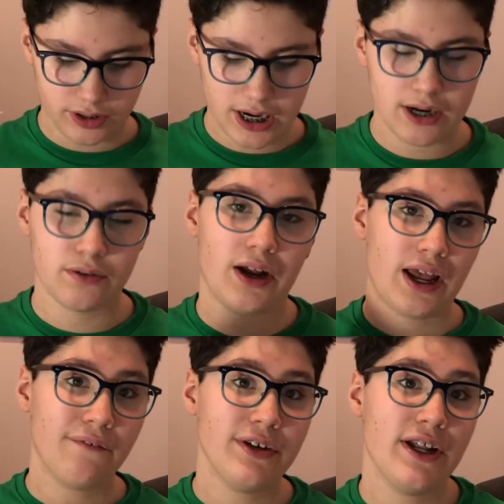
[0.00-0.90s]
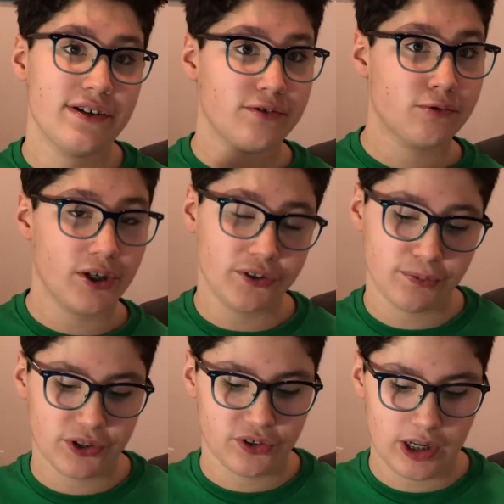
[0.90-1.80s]
Now, I haven't had quite as
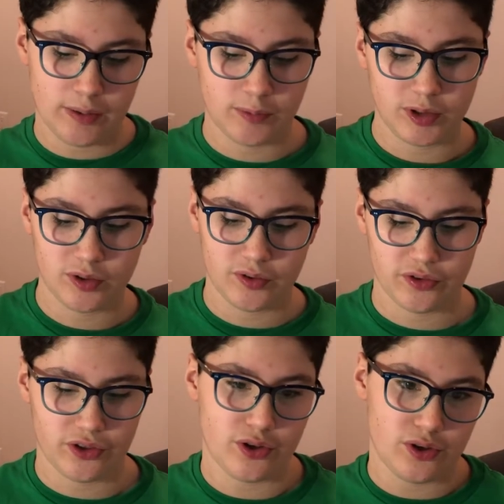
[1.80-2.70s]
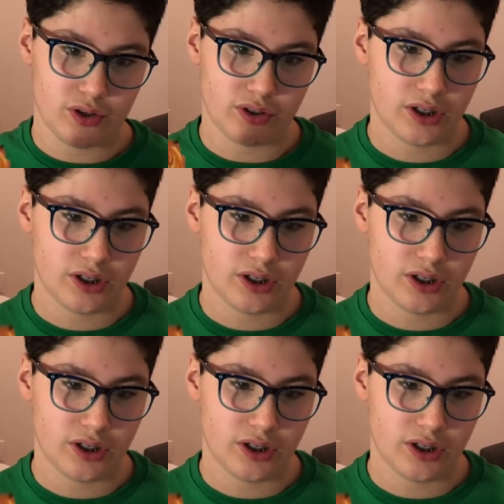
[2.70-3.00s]
much time to use the